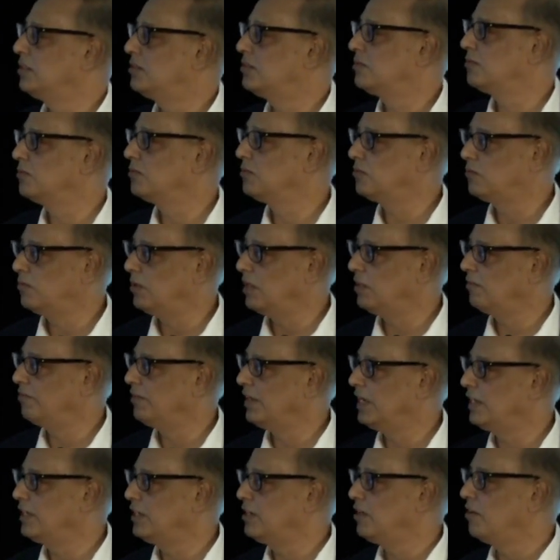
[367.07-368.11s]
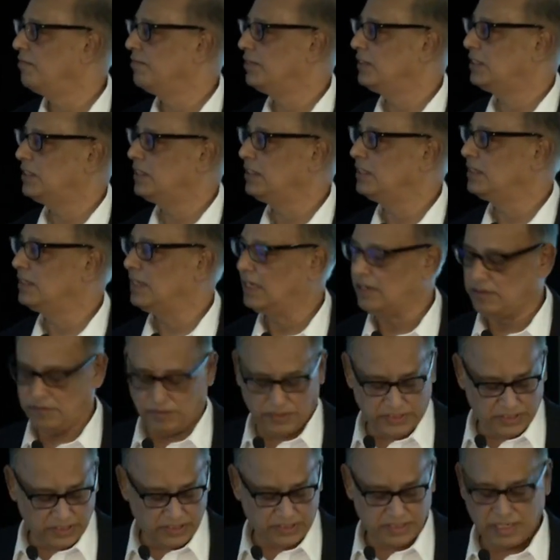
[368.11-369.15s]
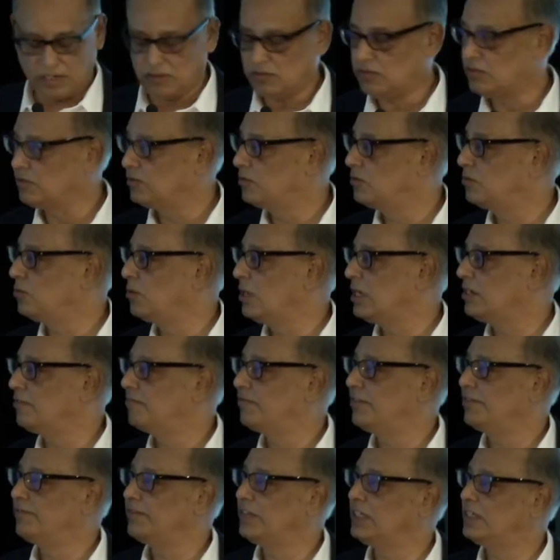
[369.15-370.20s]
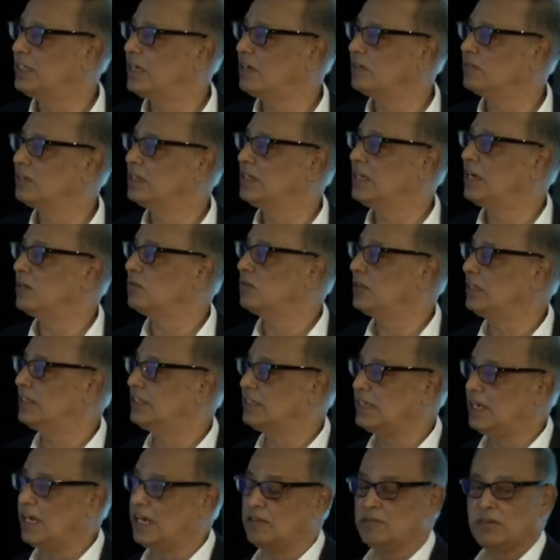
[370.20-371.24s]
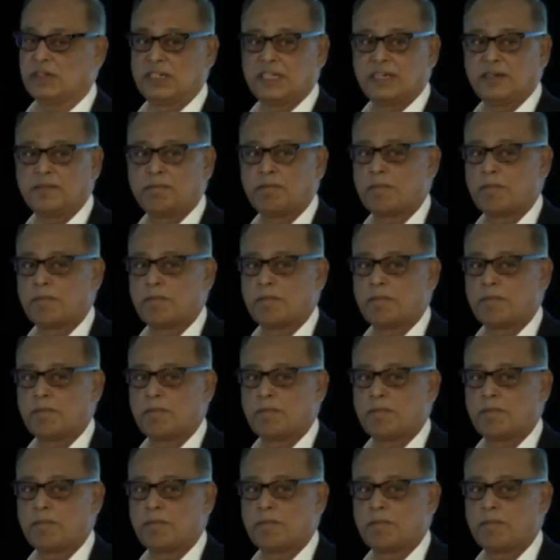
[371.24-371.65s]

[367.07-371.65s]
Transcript: through 12 area offices that reaches out to 250,000 outlets annually.